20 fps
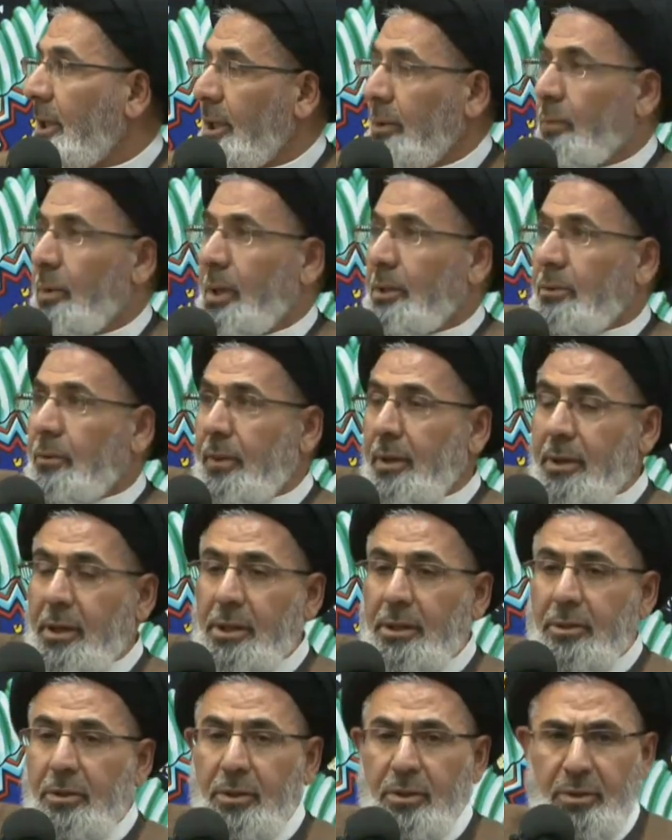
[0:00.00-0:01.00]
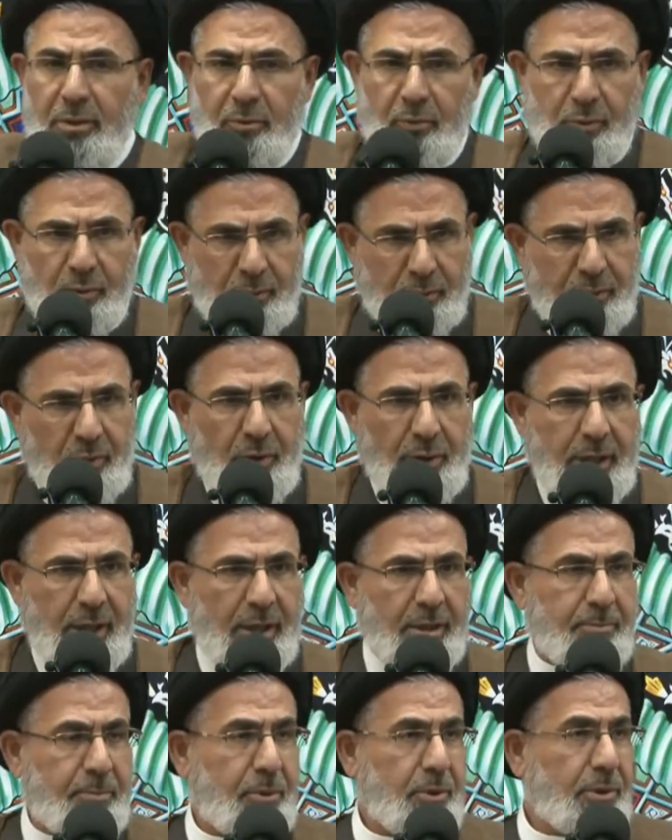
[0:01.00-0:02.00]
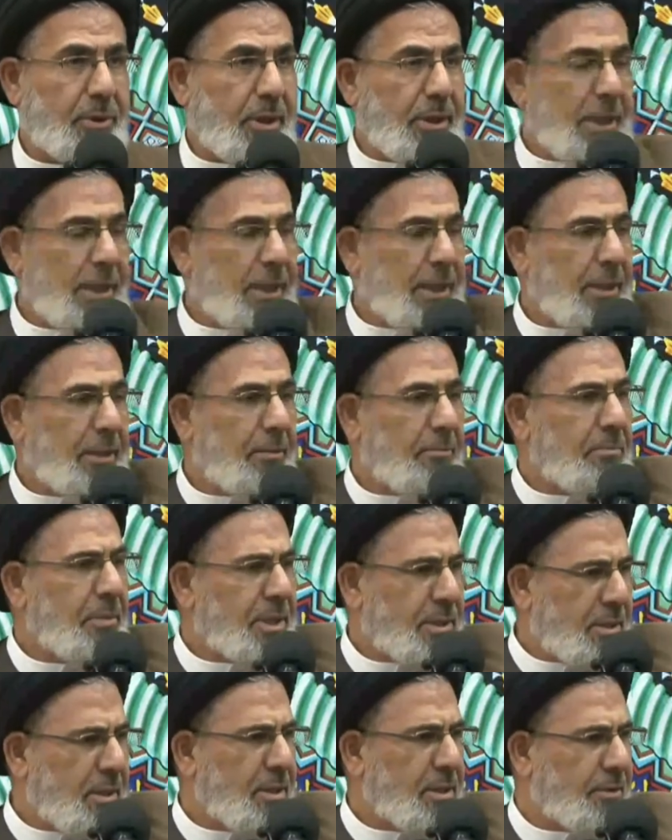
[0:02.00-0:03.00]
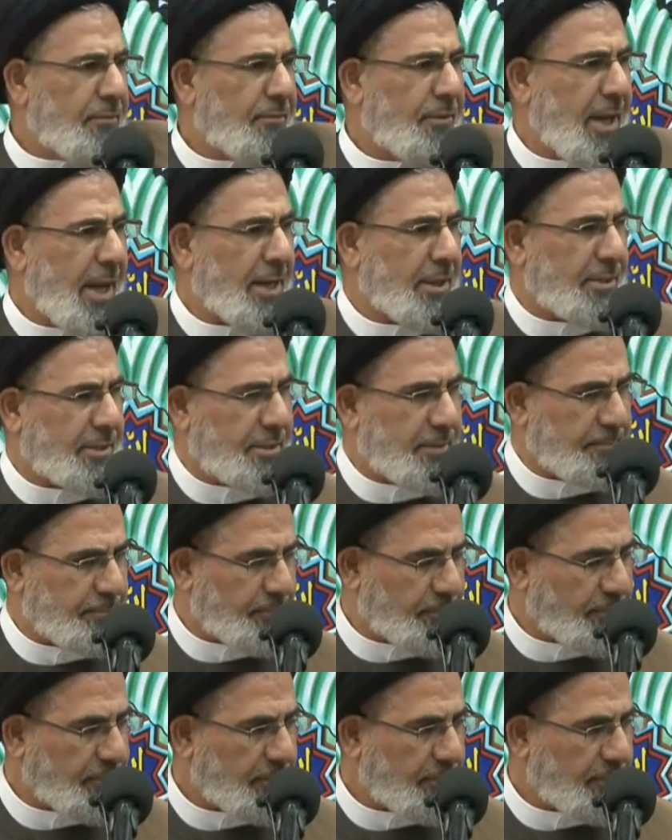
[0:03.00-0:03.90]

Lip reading: He went to the wrong airport and he missed his flight.